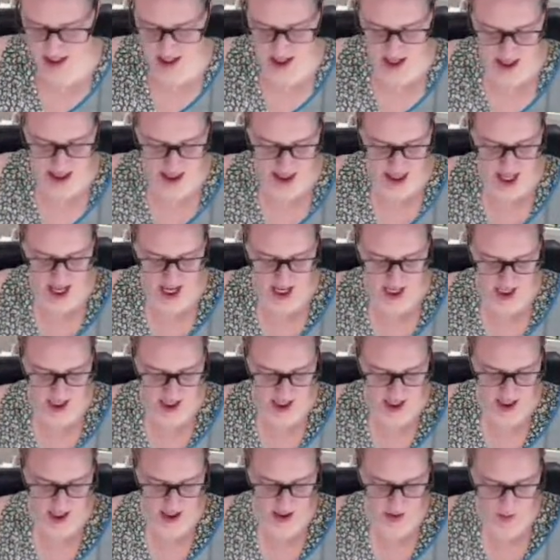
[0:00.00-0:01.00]

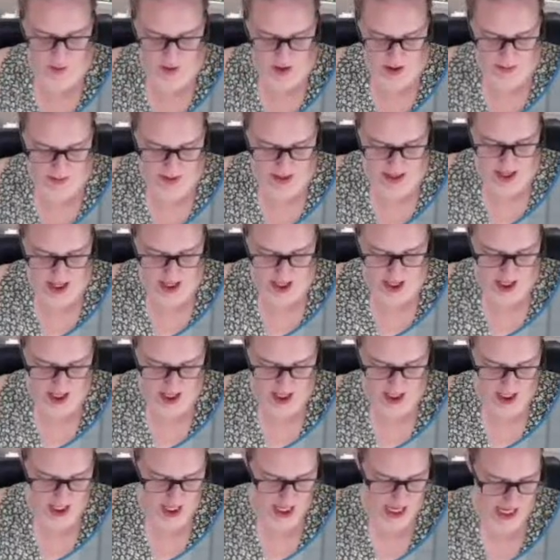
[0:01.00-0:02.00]
think what I'm
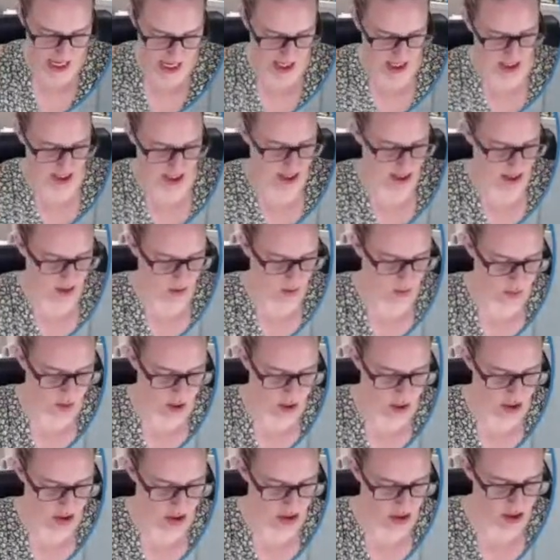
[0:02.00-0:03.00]
thinking is we
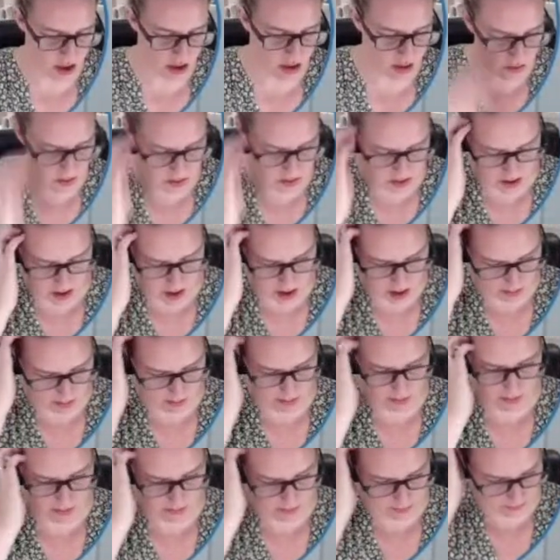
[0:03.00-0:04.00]
could do some